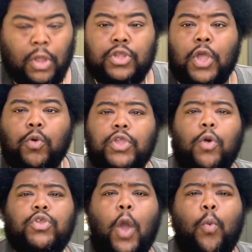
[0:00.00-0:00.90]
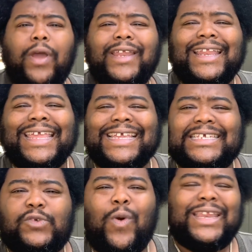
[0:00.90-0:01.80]
Yo, yo, yo, what it
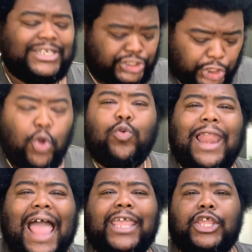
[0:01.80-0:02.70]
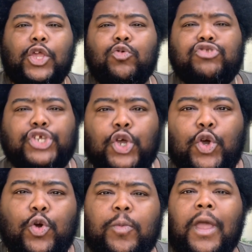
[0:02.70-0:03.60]
is, what it do like
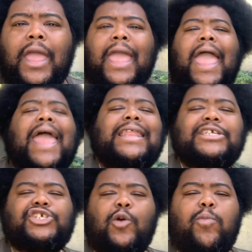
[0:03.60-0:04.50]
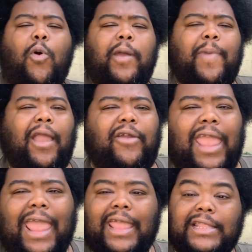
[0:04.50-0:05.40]
YouTube. And it's your boy
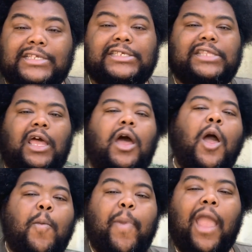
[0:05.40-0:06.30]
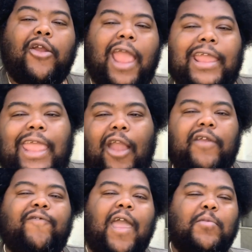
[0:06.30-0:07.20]
Perrier, and this is the Perrier Carey
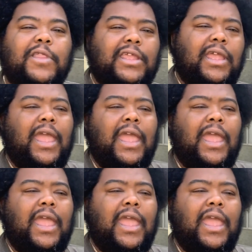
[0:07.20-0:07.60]
family.